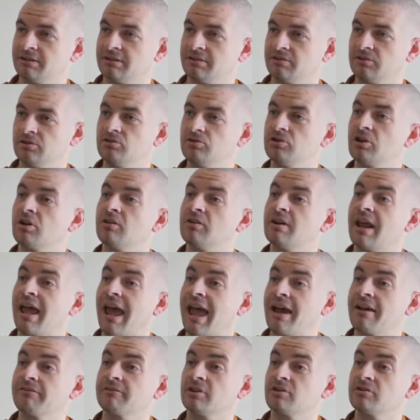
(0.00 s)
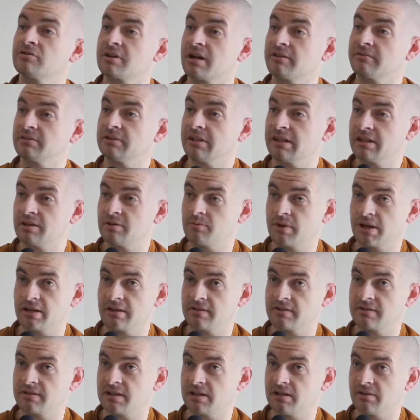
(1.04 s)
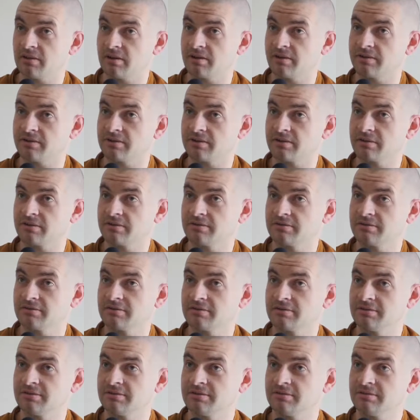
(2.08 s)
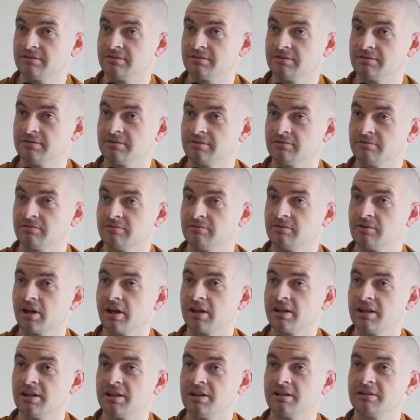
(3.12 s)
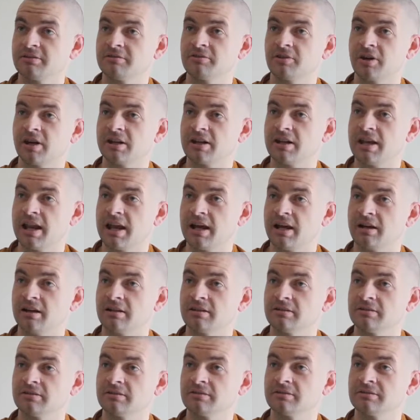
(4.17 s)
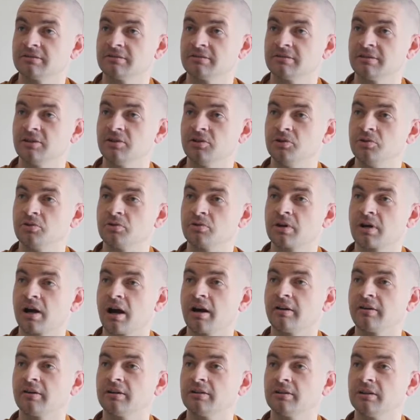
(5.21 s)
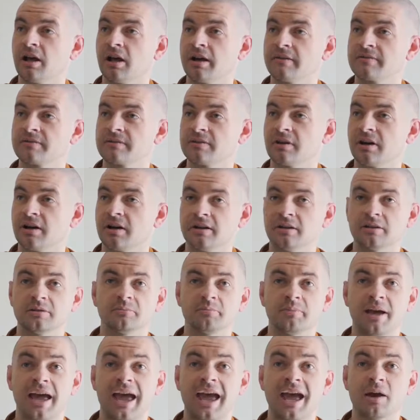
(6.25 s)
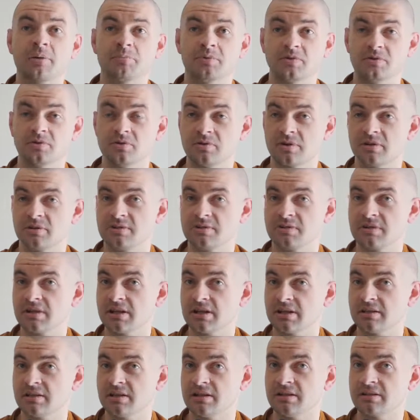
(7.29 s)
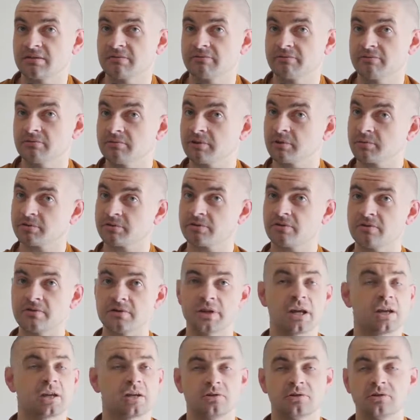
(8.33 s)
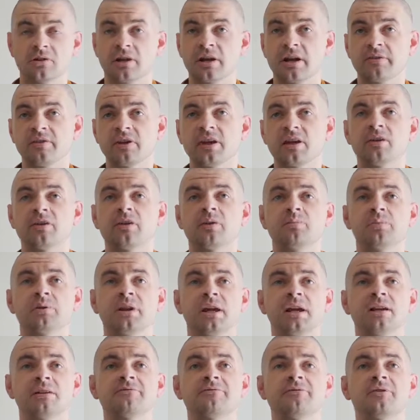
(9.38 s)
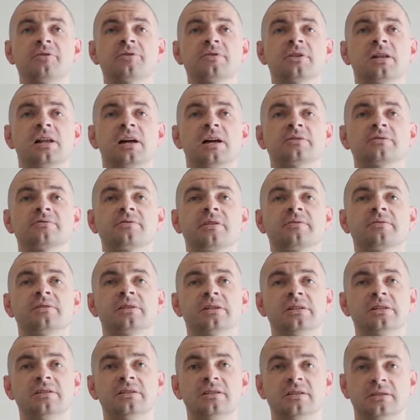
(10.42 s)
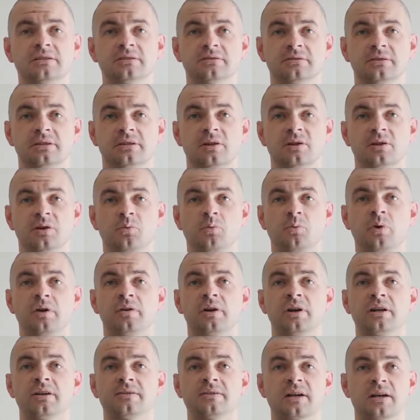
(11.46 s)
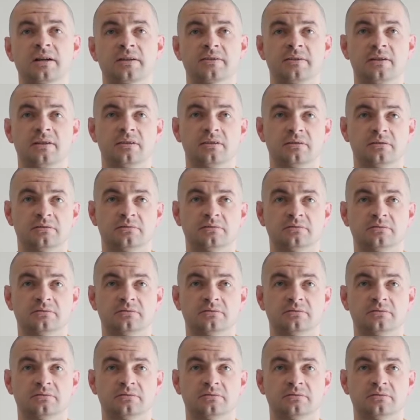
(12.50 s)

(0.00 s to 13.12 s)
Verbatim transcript: You don't have to travel anywhere to see those. Right here, right now. In your current lifestyle, perhaps you can see these Four Noble Truths. You don't have to get on the plane, first class, travel India, wearing a tuxedo.